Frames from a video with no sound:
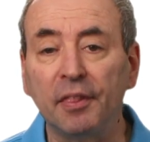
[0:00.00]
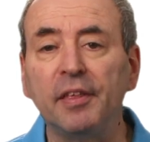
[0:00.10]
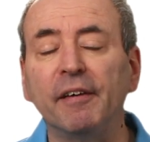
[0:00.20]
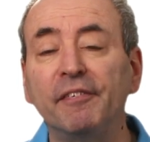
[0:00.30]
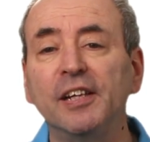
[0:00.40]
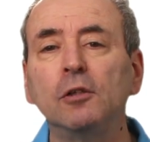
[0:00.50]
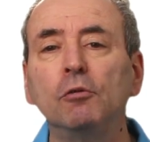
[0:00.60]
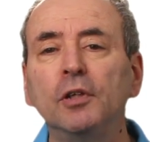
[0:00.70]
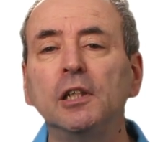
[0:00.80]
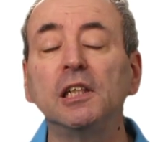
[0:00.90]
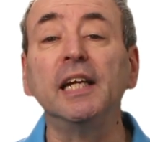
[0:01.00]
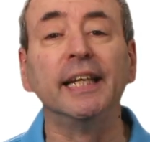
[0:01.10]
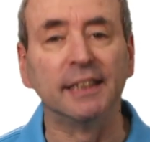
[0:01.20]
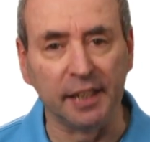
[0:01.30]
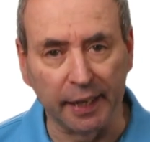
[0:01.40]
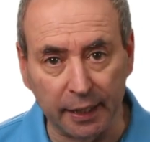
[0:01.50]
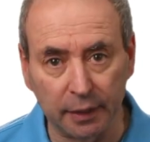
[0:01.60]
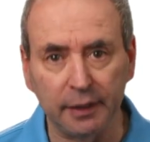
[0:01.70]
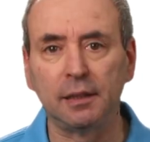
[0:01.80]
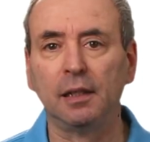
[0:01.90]
The official version is in
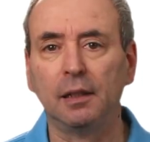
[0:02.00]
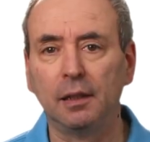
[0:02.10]
English,